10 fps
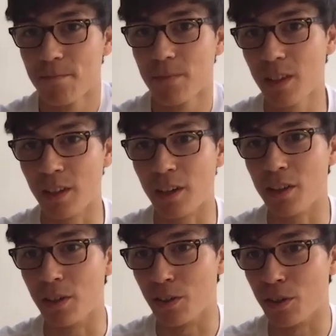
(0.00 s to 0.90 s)

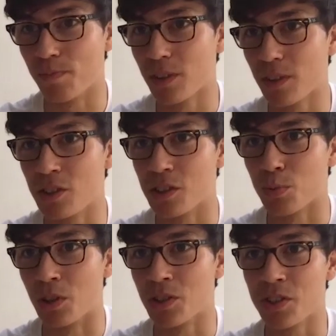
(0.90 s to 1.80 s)
you just
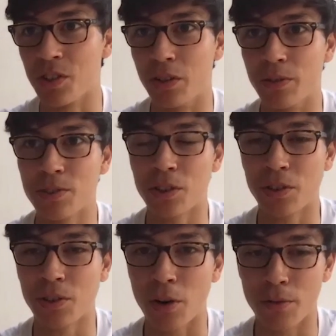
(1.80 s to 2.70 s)
want to
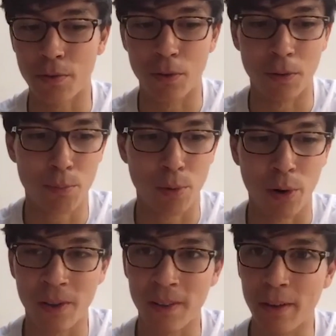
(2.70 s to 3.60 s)
go for
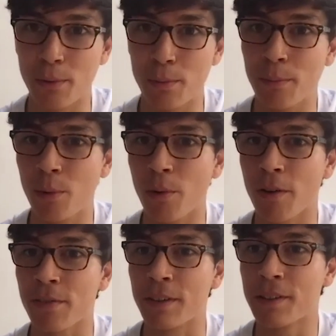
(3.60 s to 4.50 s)
broke a little bit more. I
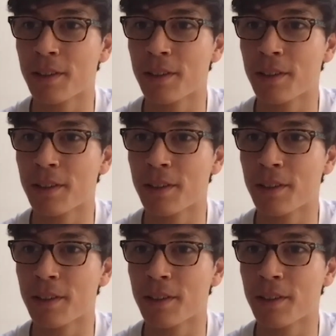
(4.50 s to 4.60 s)
think